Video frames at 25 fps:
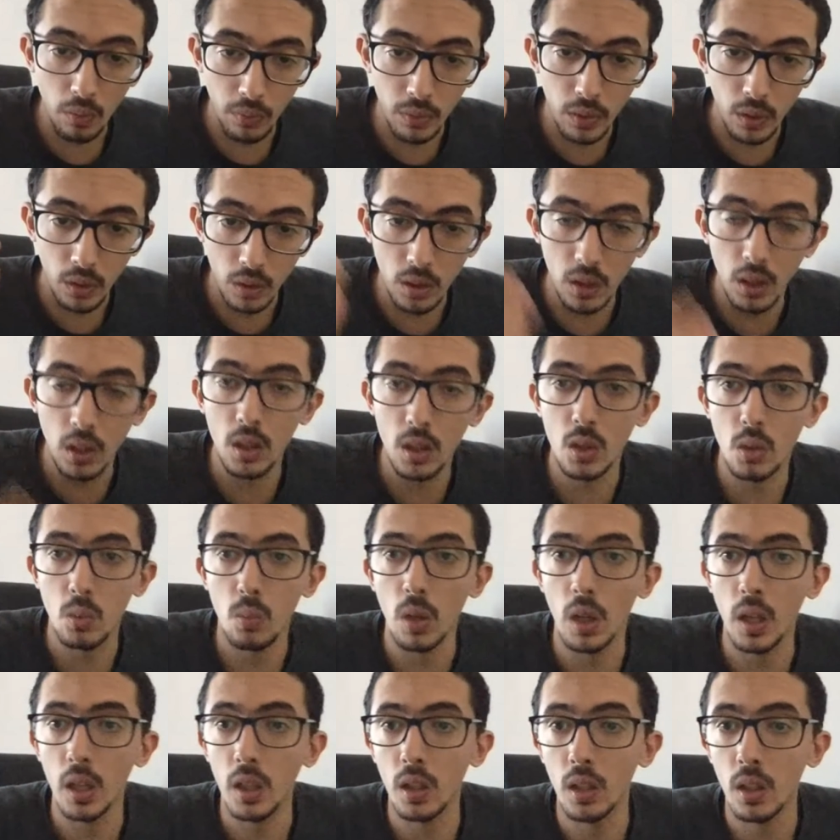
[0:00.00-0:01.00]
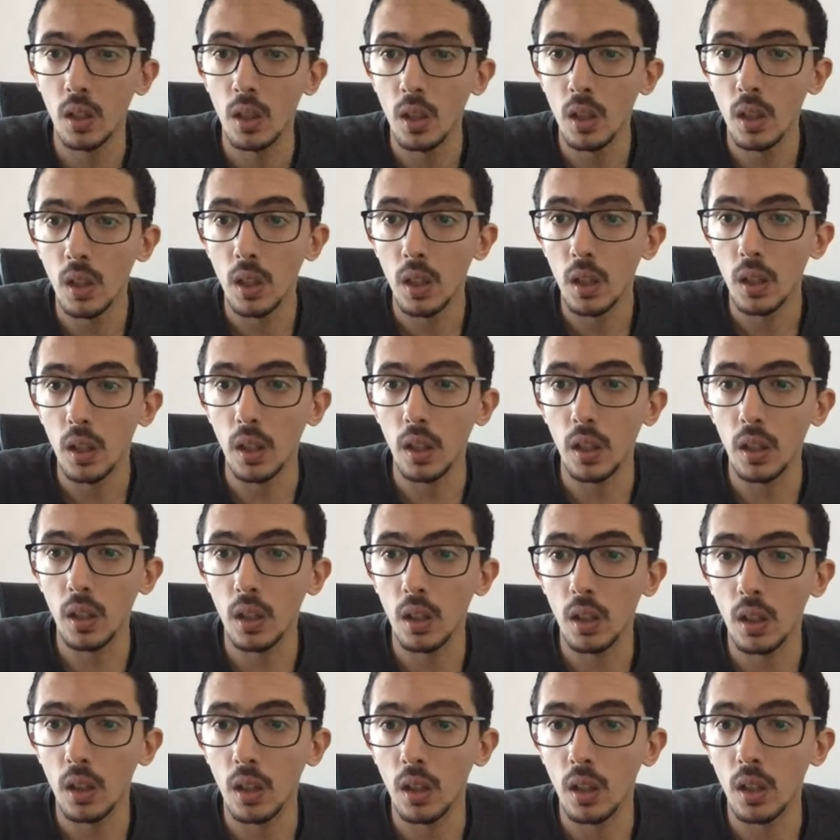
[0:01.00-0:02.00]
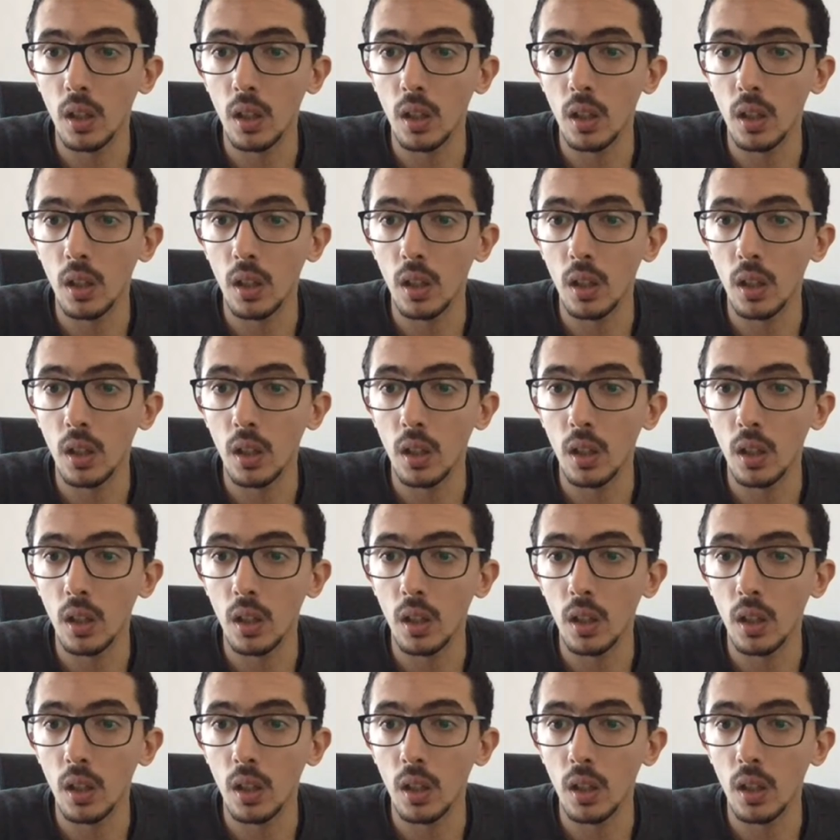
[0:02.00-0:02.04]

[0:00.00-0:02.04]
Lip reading: one of the things why, like,